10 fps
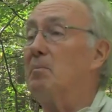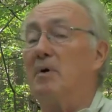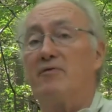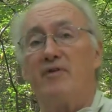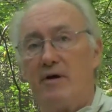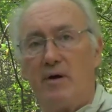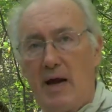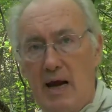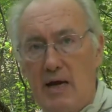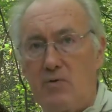but very
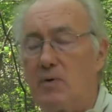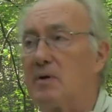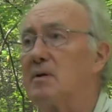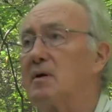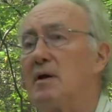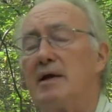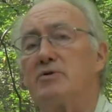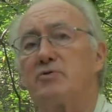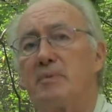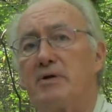accurate
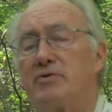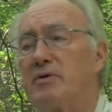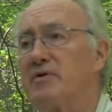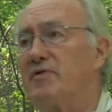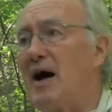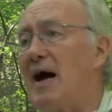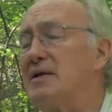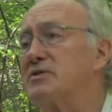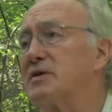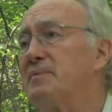laser measuring
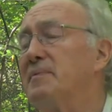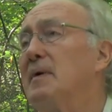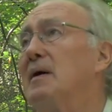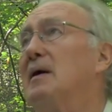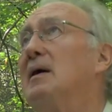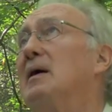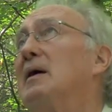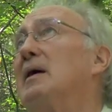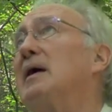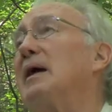device
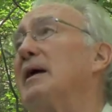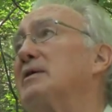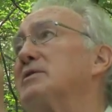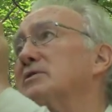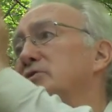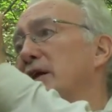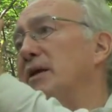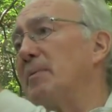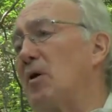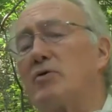is set
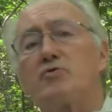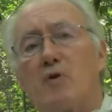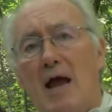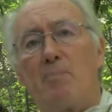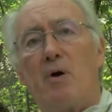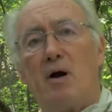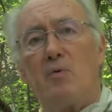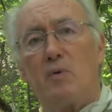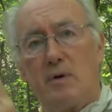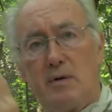it up on a
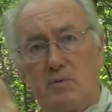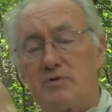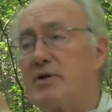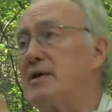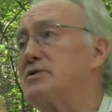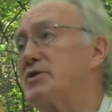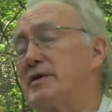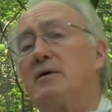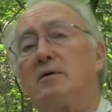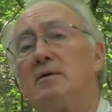tripod where it will stay
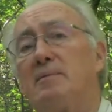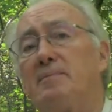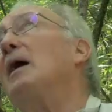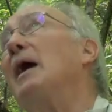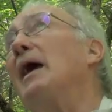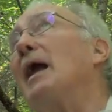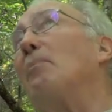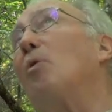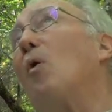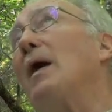still,
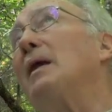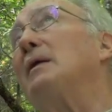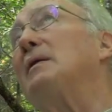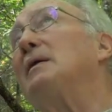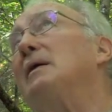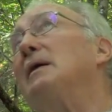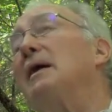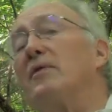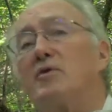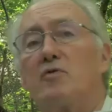and I point it
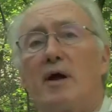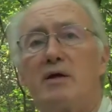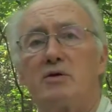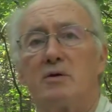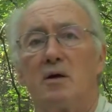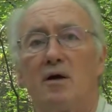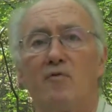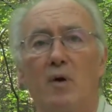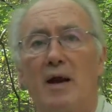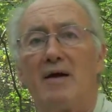in the direction
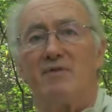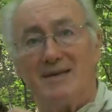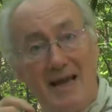of what I've